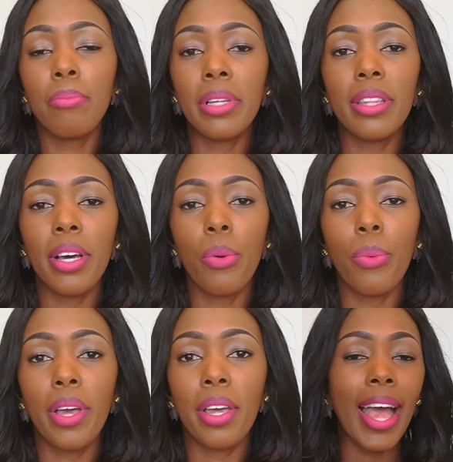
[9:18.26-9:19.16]
been that
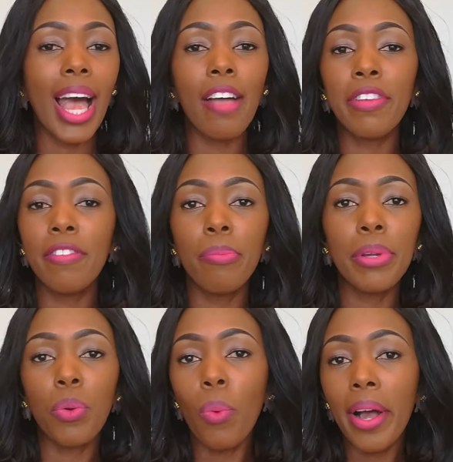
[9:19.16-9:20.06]
way. I've never
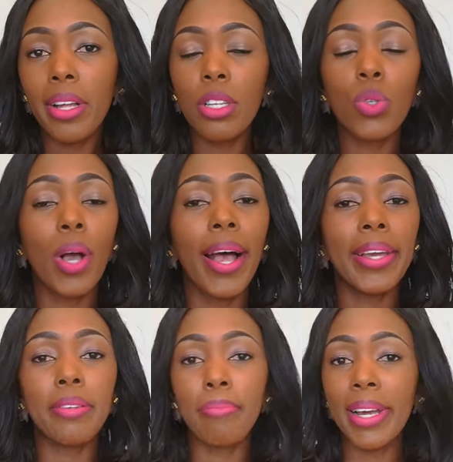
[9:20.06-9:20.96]
been one to
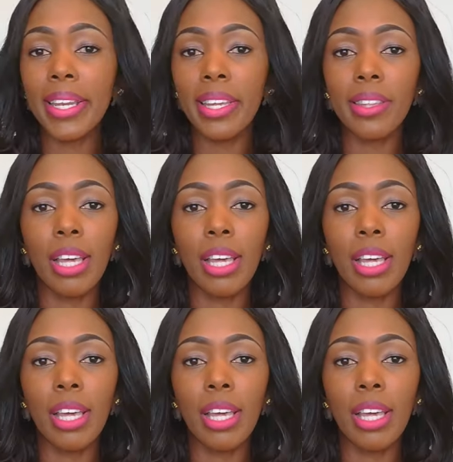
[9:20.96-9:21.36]
hide money.